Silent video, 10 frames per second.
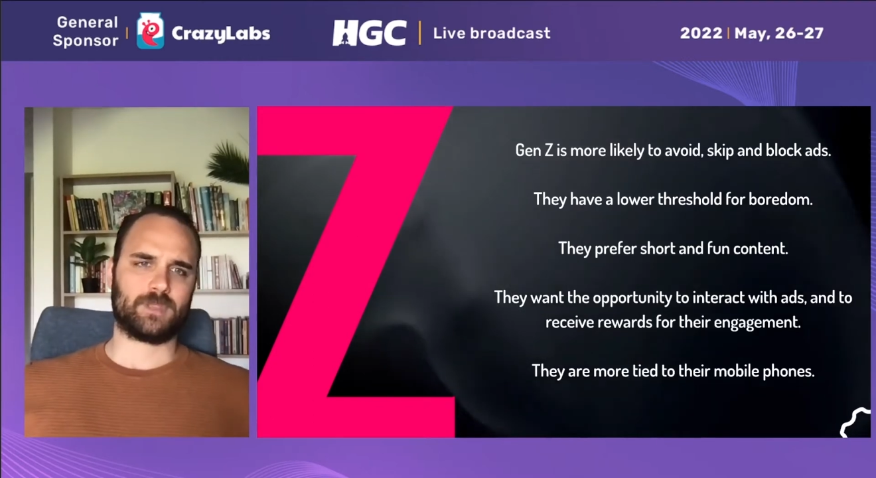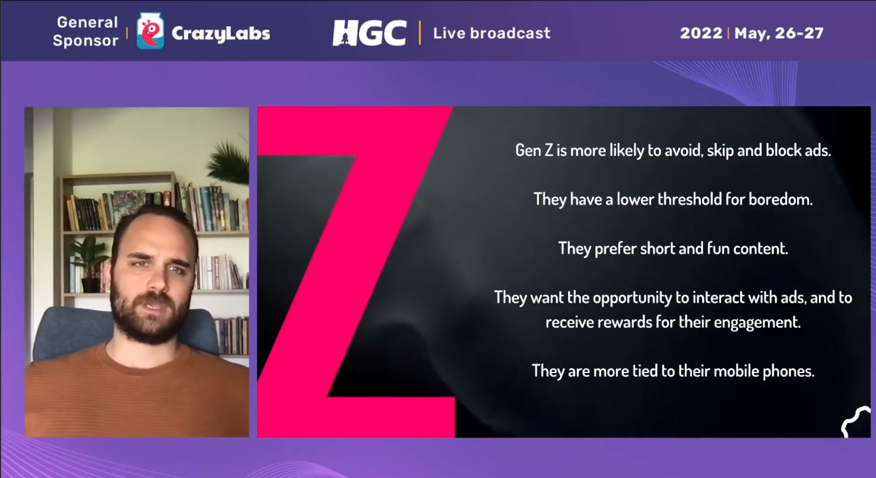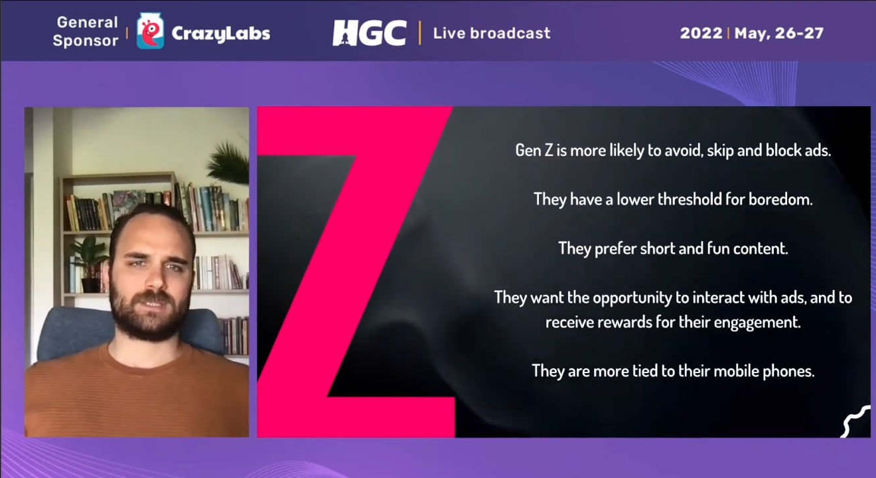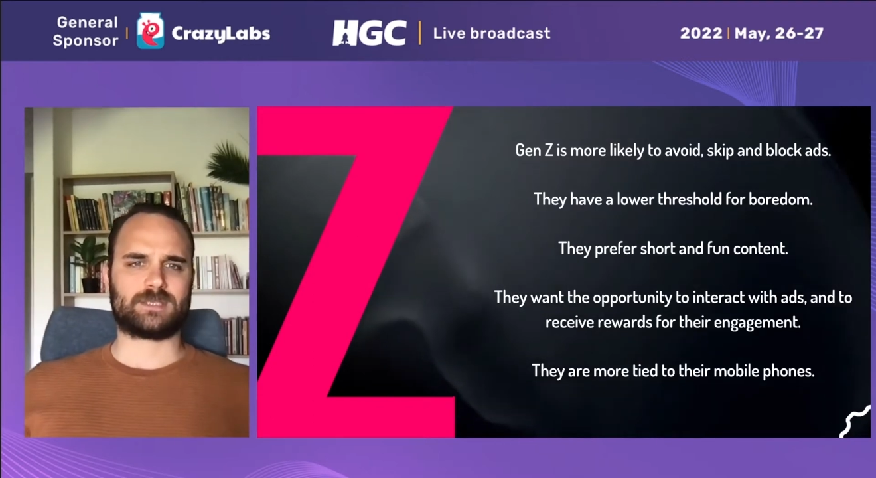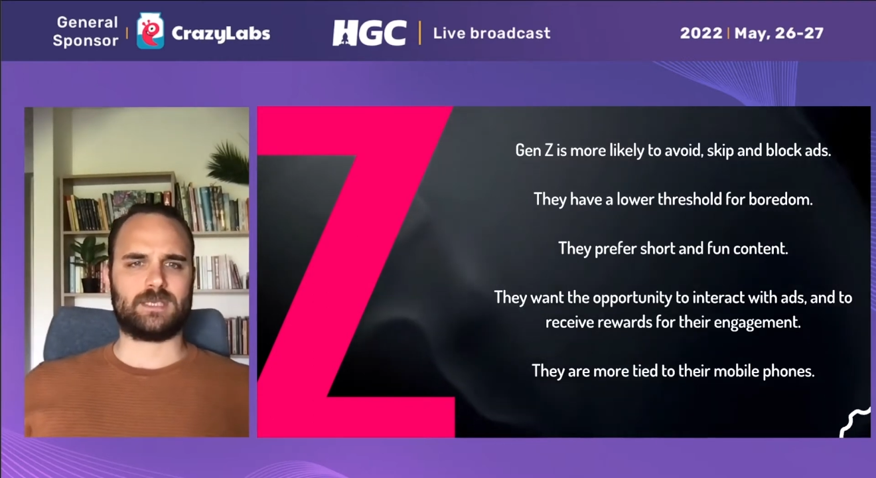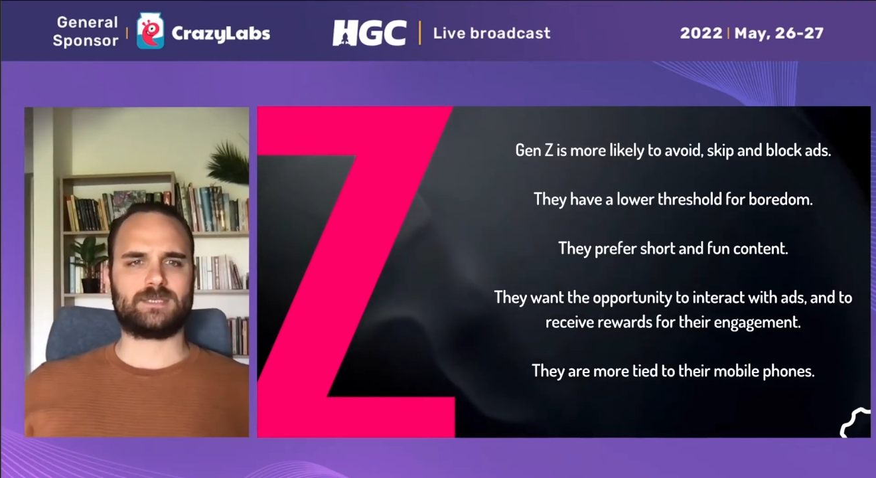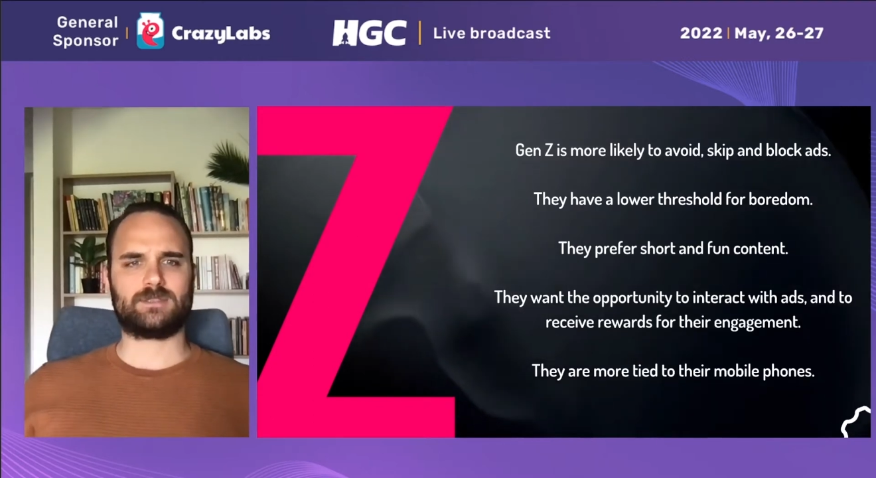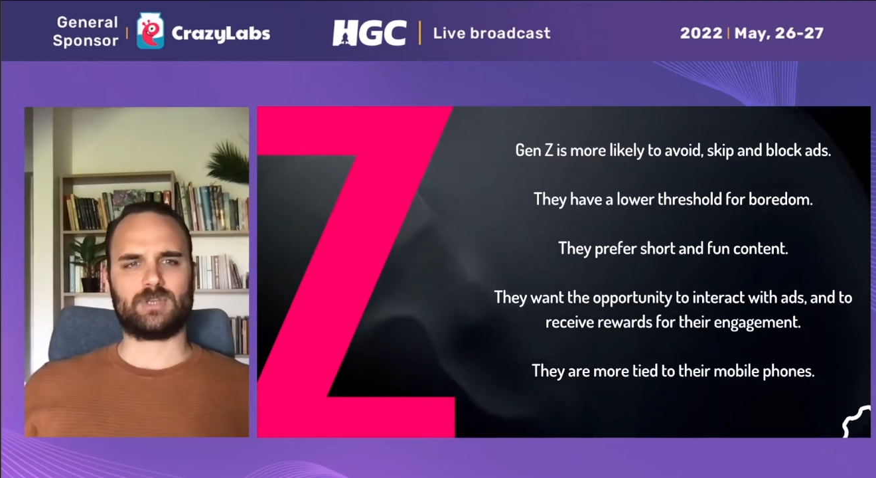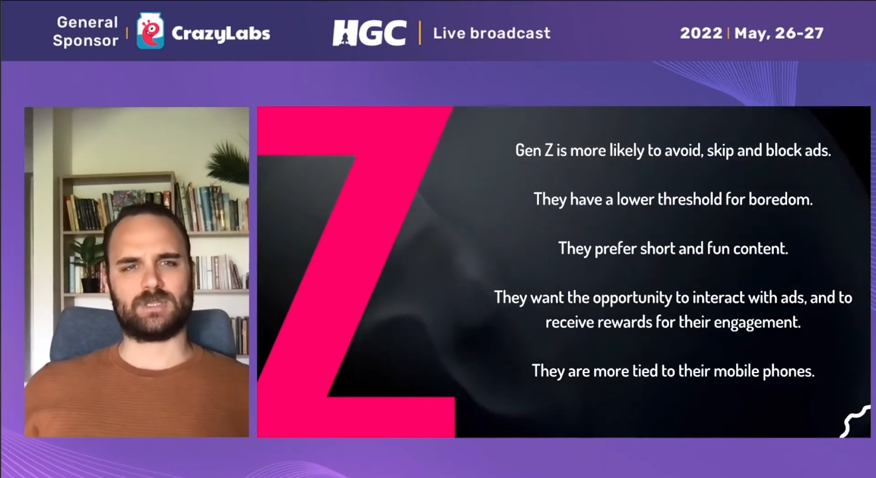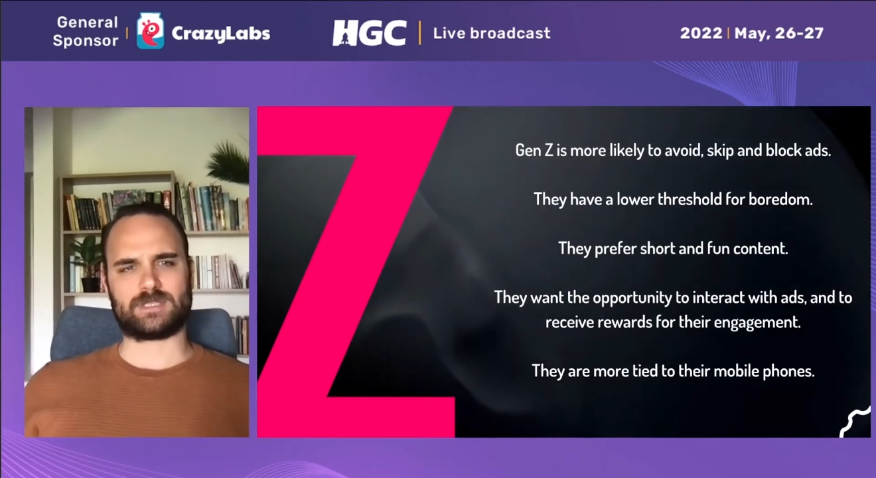It's easy
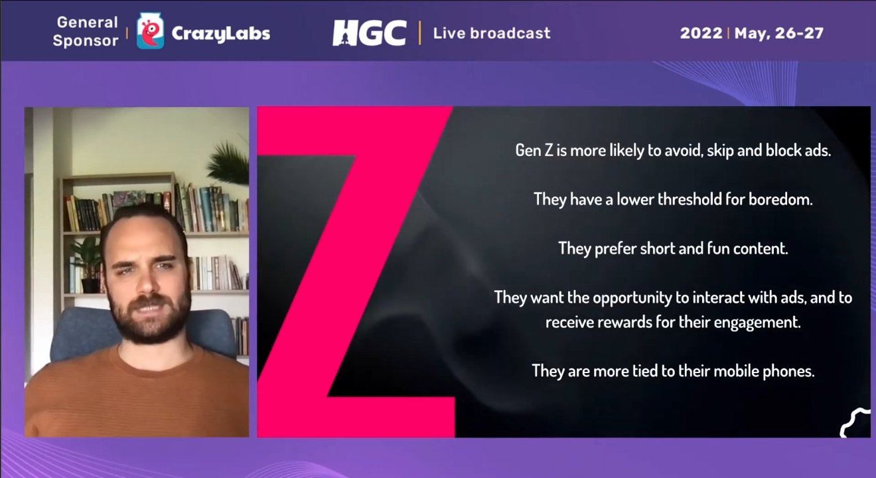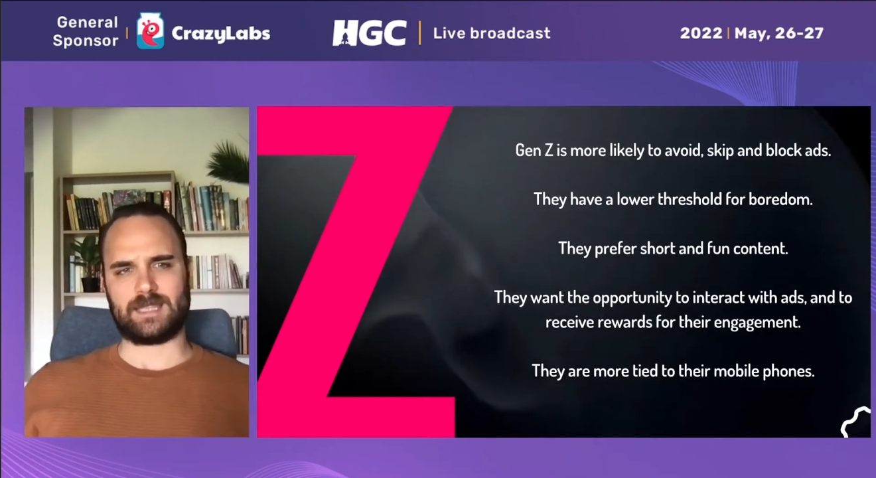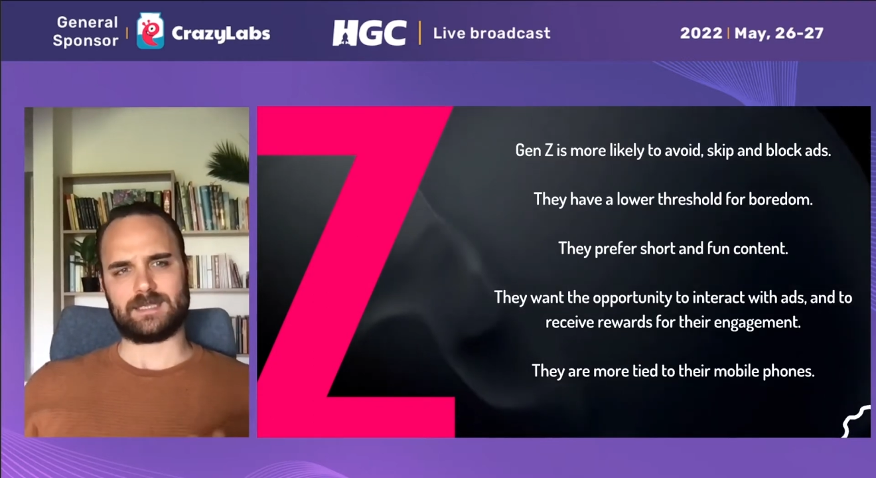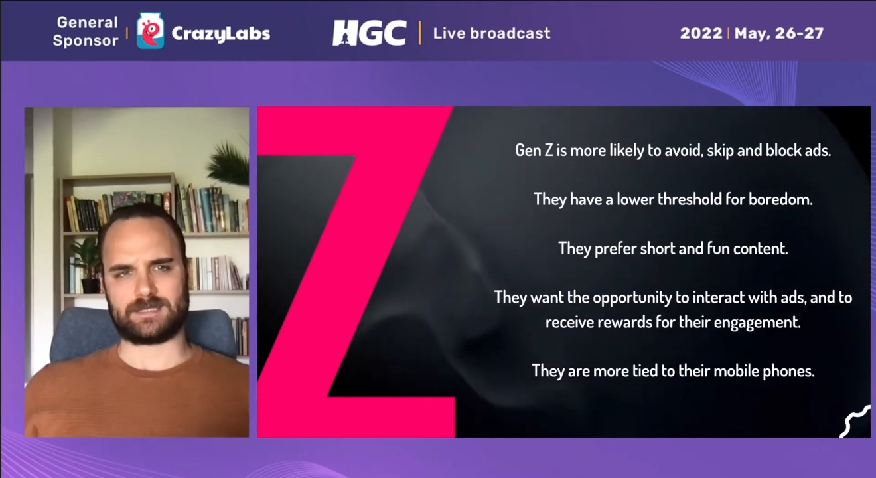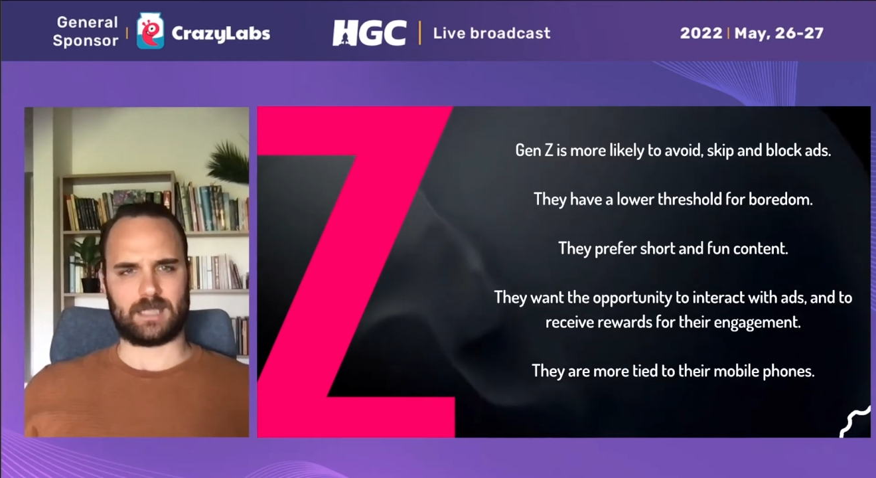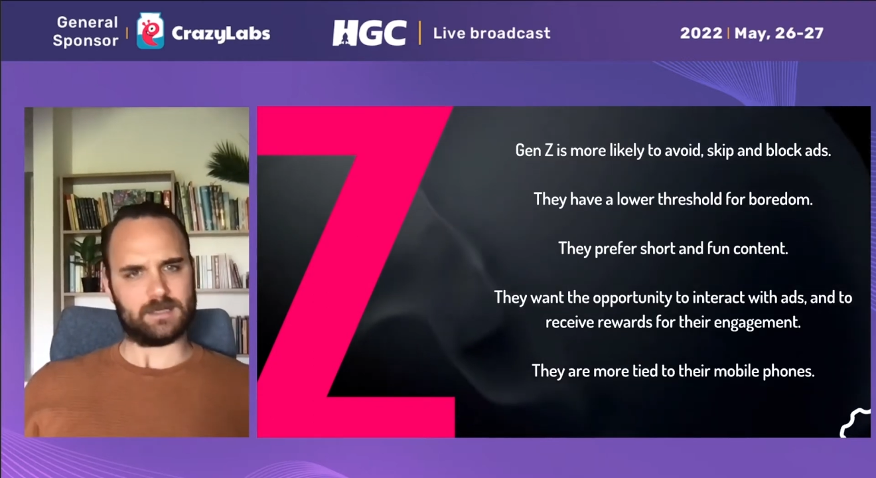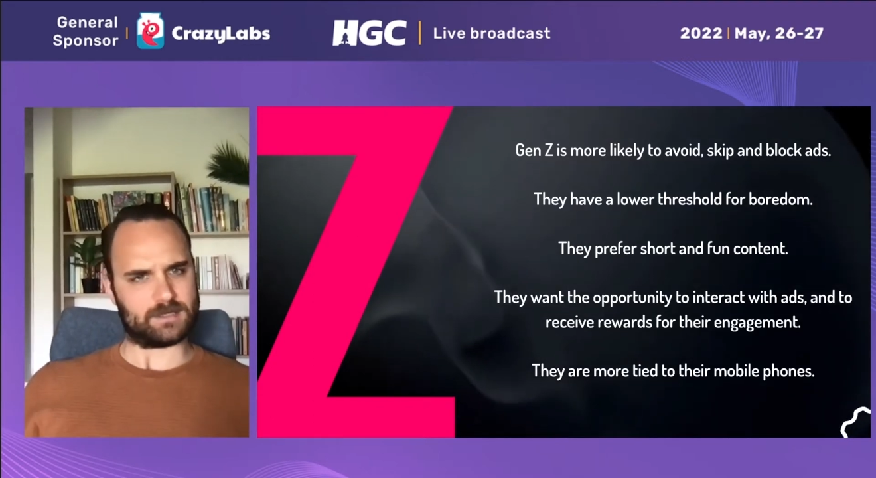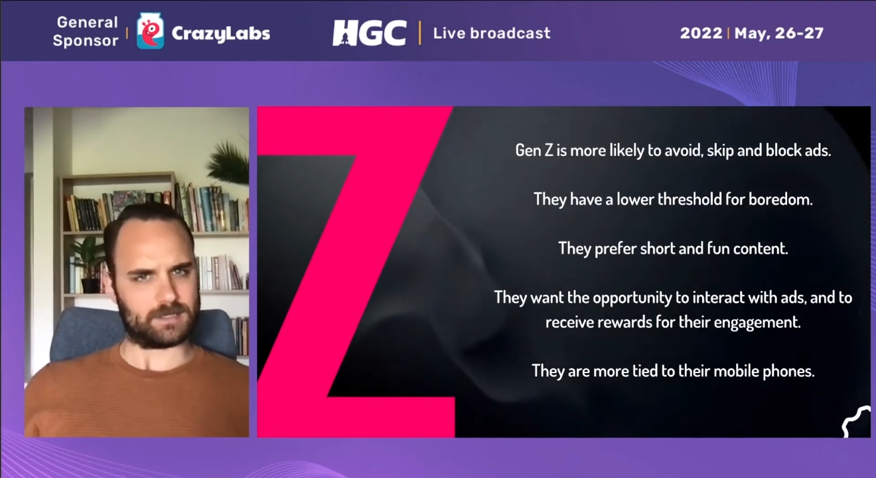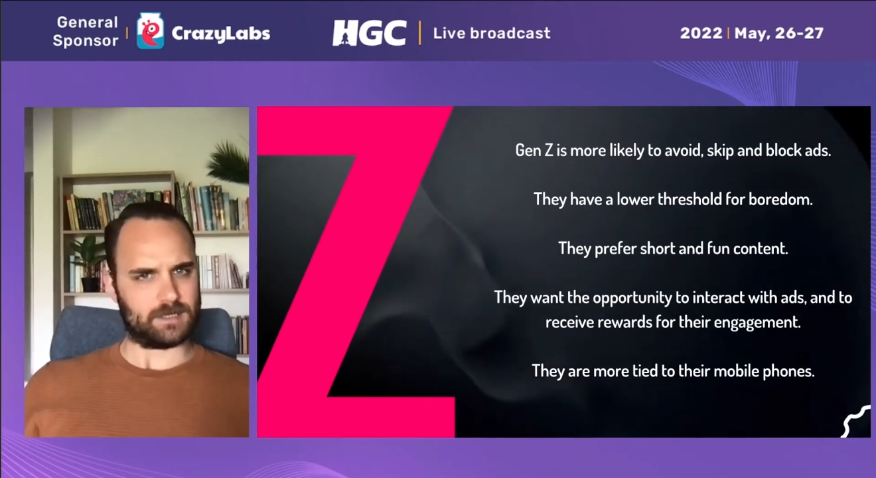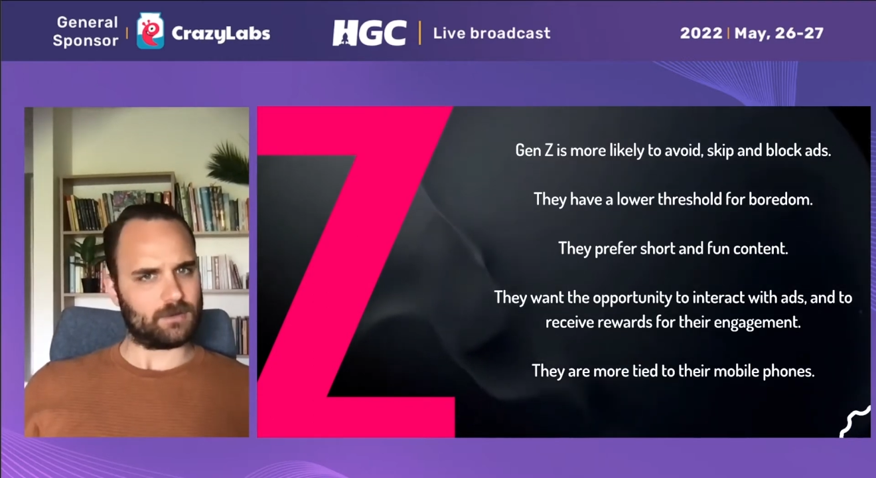to understand this tendency,